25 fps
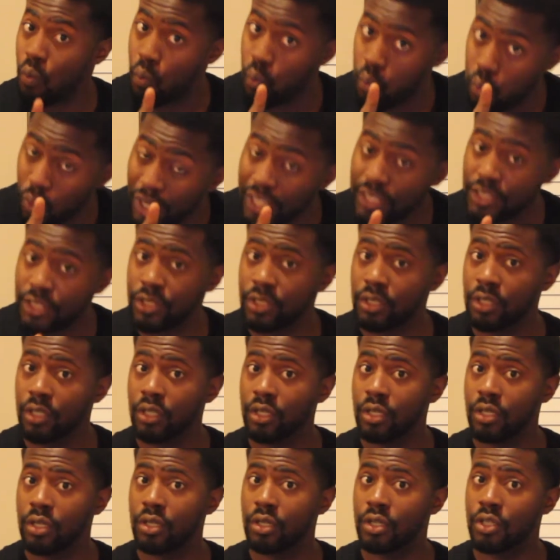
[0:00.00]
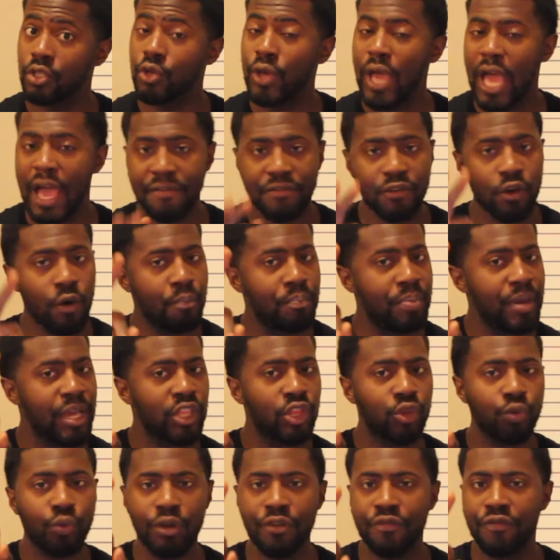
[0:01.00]
once you have your
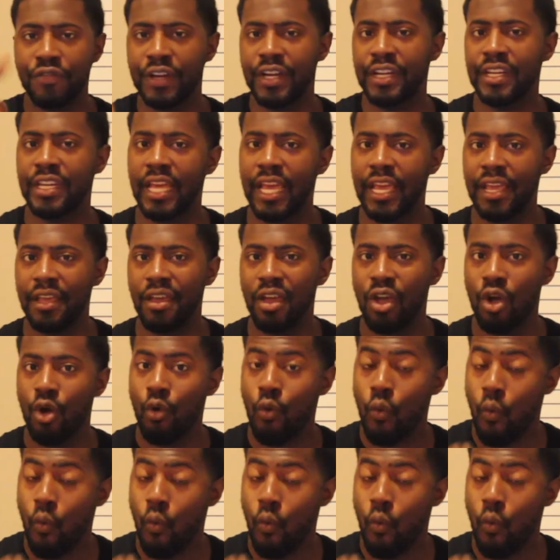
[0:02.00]
big 3 for the day,